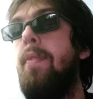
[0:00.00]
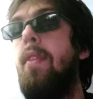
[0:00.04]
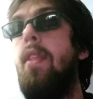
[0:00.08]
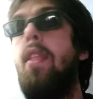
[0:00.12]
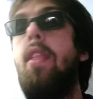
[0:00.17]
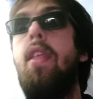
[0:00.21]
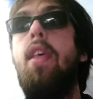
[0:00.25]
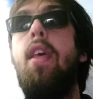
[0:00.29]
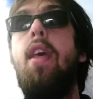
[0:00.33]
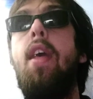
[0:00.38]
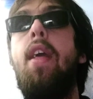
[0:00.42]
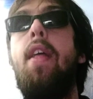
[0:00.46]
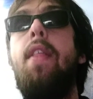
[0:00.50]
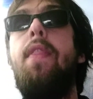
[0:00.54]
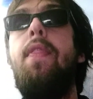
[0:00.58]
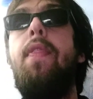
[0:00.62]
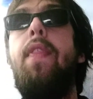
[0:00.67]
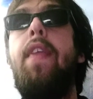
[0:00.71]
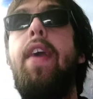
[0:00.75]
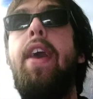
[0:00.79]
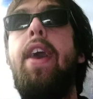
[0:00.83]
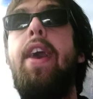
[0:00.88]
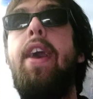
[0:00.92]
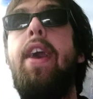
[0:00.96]

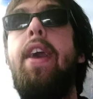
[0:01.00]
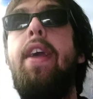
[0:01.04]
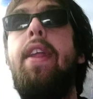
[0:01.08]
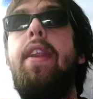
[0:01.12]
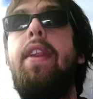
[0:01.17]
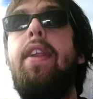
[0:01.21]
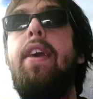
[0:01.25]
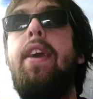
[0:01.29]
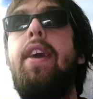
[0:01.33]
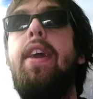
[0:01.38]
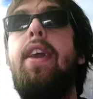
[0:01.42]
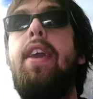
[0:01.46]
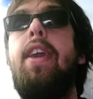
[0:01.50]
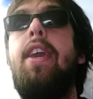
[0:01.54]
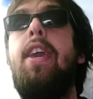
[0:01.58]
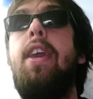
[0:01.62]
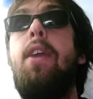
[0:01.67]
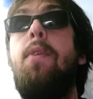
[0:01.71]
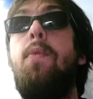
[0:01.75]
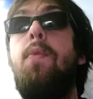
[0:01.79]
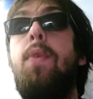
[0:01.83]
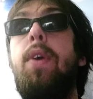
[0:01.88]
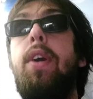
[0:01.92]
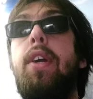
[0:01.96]
then he will
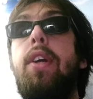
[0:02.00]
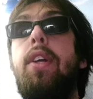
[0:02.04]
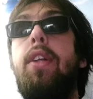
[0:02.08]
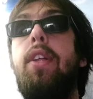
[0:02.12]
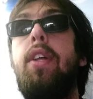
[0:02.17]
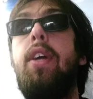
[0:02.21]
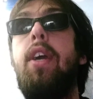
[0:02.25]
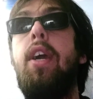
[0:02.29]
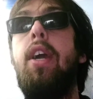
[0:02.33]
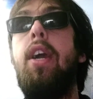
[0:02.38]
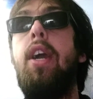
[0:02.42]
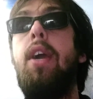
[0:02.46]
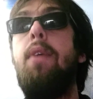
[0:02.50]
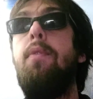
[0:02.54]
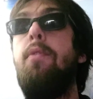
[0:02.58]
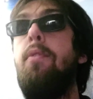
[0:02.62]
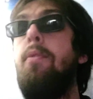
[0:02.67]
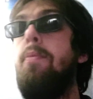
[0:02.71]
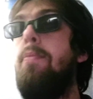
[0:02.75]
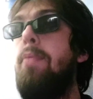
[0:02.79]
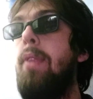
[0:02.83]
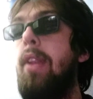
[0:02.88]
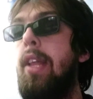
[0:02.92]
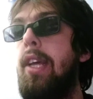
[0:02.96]
replace
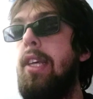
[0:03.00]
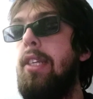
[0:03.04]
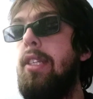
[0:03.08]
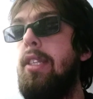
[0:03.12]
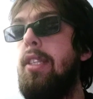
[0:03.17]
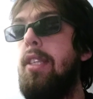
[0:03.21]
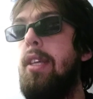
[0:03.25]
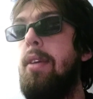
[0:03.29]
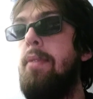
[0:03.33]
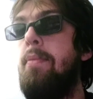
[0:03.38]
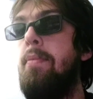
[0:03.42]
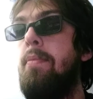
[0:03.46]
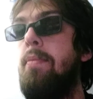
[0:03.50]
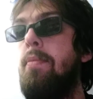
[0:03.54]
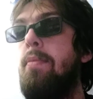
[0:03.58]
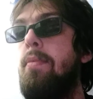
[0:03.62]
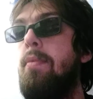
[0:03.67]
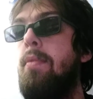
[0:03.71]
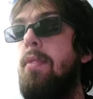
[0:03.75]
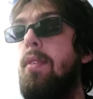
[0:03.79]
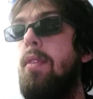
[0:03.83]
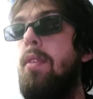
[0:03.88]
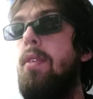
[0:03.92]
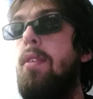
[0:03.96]
them,
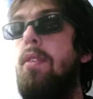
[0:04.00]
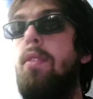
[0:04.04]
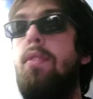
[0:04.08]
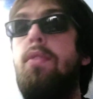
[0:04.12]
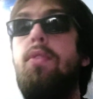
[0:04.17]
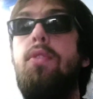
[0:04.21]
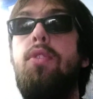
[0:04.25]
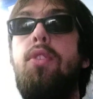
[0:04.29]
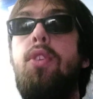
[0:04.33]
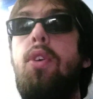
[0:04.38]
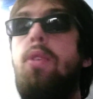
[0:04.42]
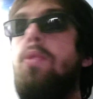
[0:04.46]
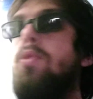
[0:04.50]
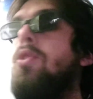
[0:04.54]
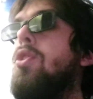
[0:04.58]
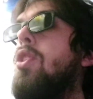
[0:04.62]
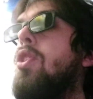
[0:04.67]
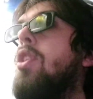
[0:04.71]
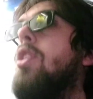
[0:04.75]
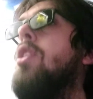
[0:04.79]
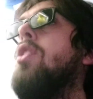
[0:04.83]
no charge. I